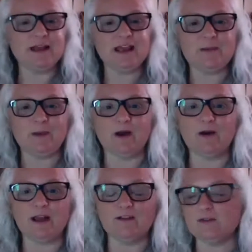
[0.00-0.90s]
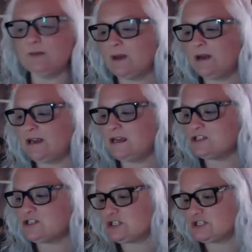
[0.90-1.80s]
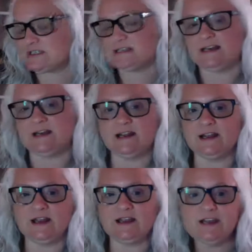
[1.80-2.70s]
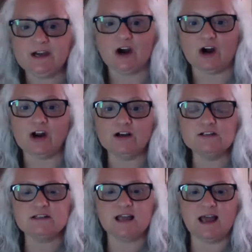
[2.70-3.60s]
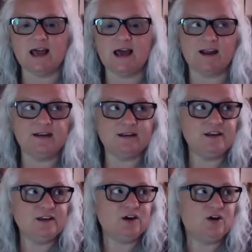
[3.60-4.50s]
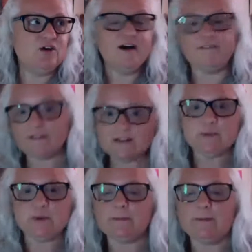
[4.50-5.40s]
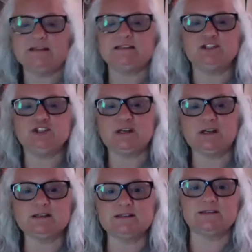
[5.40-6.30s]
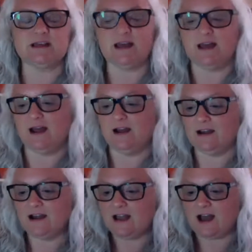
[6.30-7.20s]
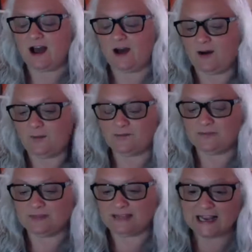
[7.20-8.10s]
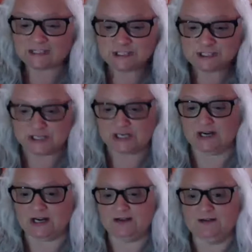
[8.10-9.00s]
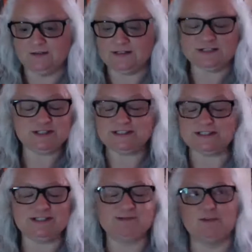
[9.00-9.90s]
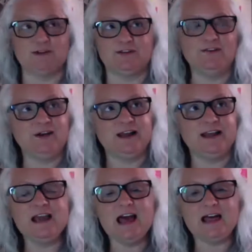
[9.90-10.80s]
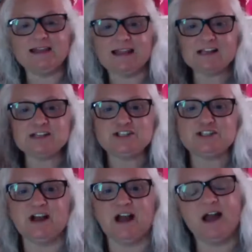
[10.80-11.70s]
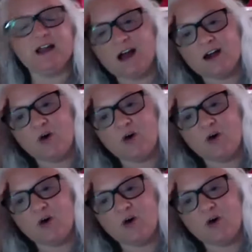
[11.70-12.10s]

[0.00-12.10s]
came out, everybody is just sending e-cards and, Facebook messages. And last year, which this is really funny, last year I got